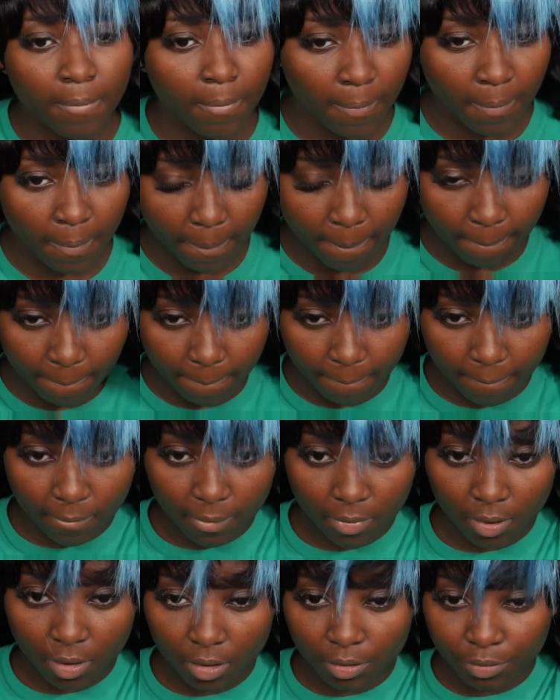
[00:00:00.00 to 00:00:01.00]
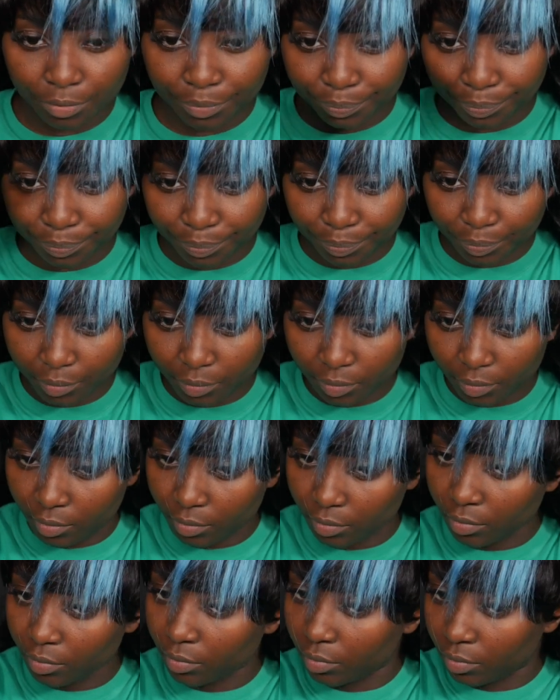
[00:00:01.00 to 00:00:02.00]
Like, I feel
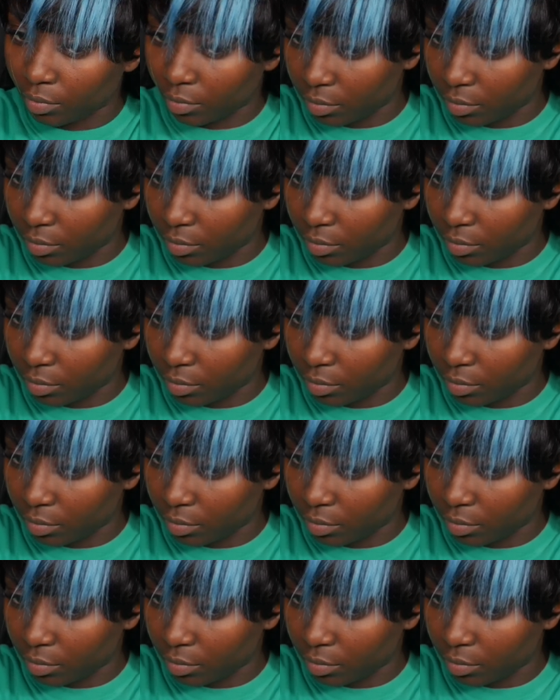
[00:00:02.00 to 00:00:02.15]
more like a